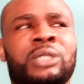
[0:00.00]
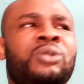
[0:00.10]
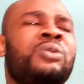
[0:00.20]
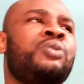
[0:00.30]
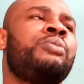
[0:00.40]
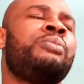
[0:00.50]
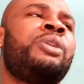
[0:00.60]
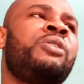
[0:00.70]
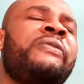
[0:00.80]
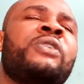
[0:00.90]
You know,
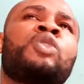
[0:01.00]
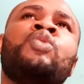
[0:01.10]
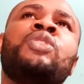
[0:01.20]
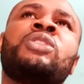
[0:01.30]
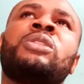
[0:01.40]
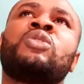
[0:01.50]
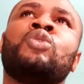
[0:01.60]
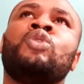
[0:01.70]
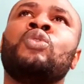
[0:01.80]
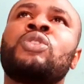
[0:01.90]
many of us, we use it to
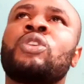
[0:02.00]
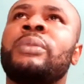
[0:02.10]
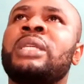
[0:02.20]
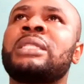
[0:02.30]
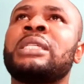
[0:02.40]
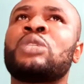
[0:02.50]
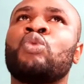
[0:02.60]
do so many things.